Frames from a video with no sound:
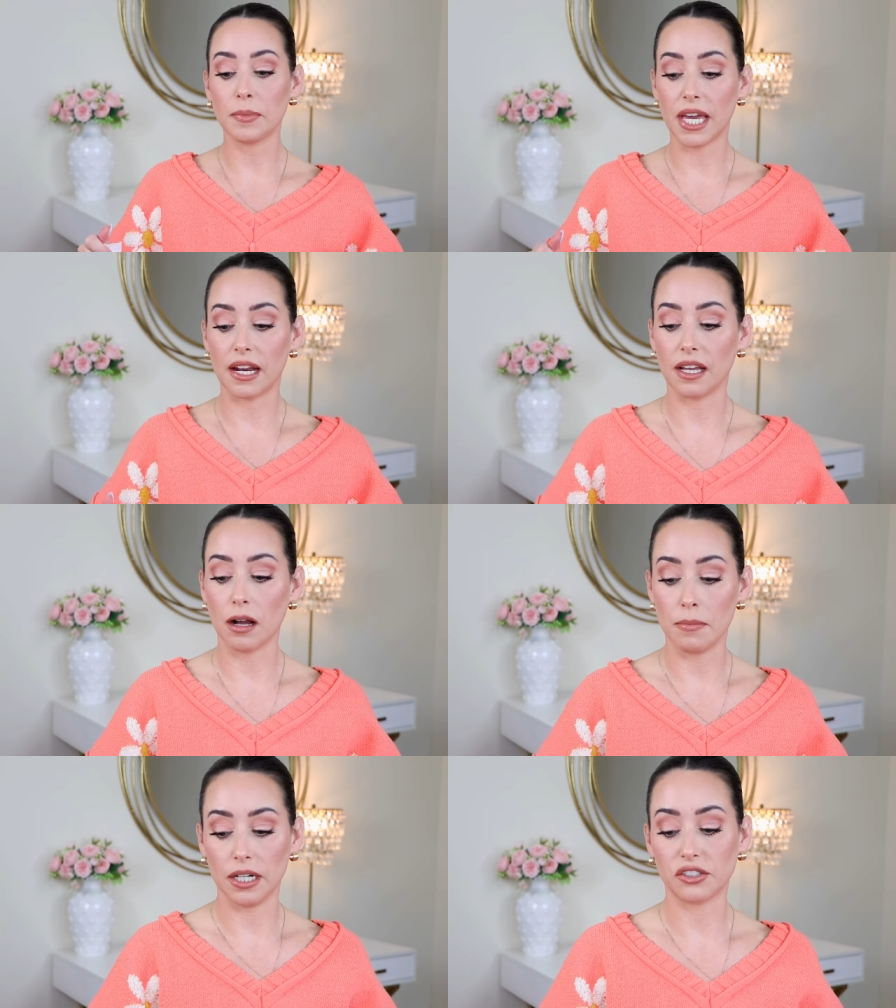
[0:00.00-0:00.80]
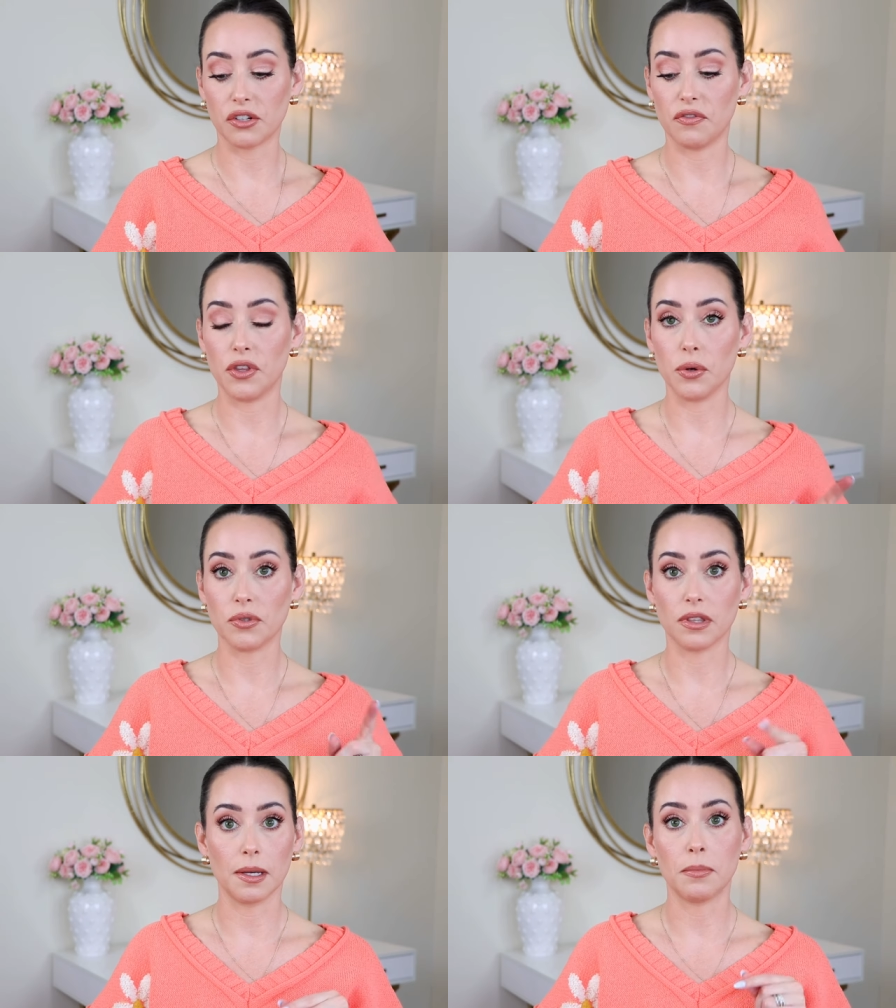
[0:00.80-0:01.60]
getting a bunch of those
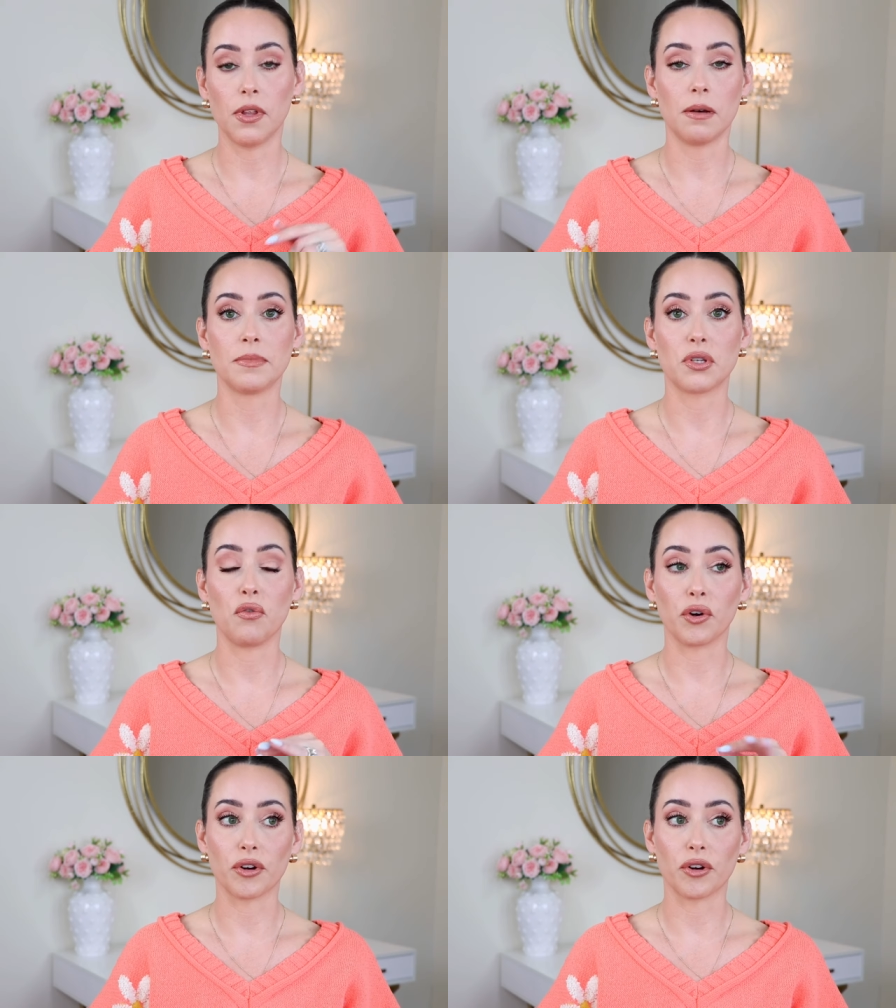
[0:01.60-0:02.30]
lip plumps over